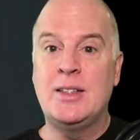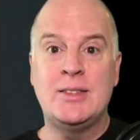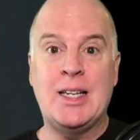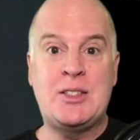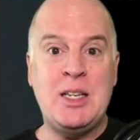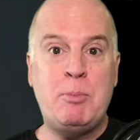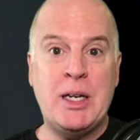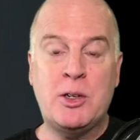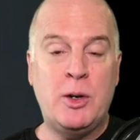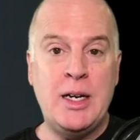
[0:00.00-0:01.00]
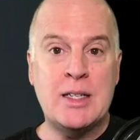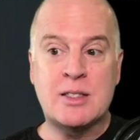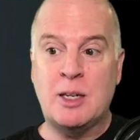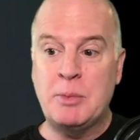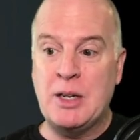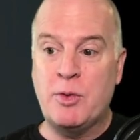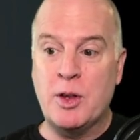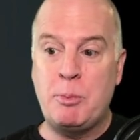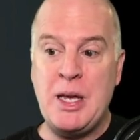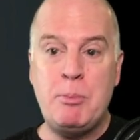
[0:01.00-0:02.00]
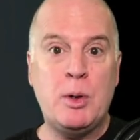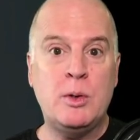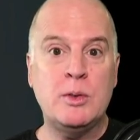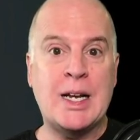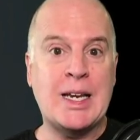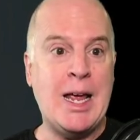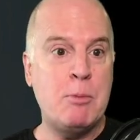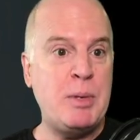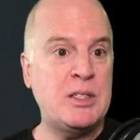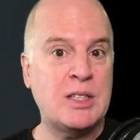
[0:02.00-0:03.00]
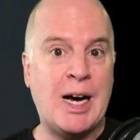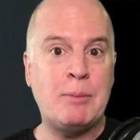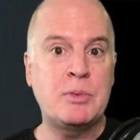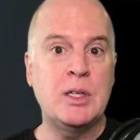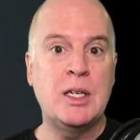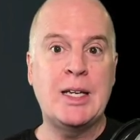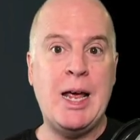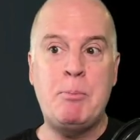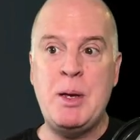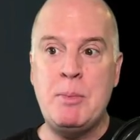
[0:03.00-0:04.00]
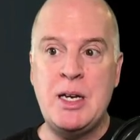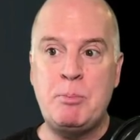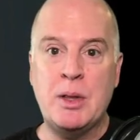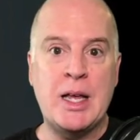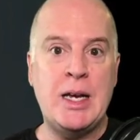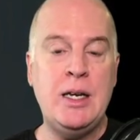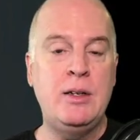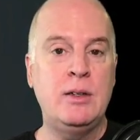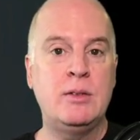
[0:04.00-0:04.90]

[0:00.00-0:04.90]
They see Bitcoin as something for the people that can't be stopped, can't be manipulated.